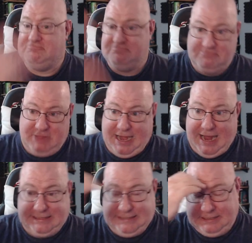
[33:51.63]
And
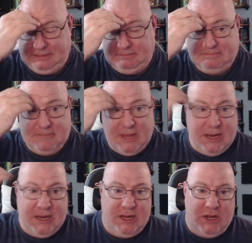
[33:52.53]
that's it.
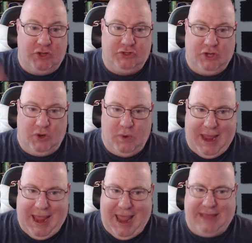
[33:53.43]
So
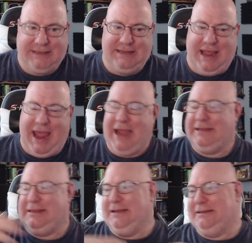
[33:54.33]
as
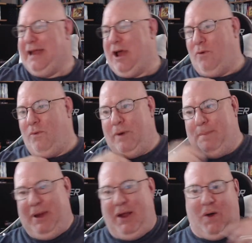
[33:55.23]
Agatha is now
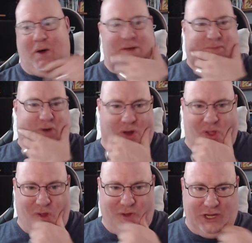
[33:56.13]
ripping off her
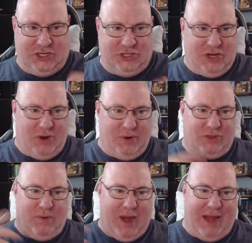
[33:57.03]
clothing, she's going
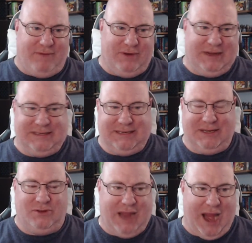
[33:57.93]
through every
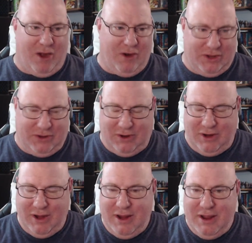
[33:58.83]
single character
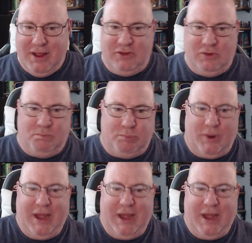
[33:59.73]
to break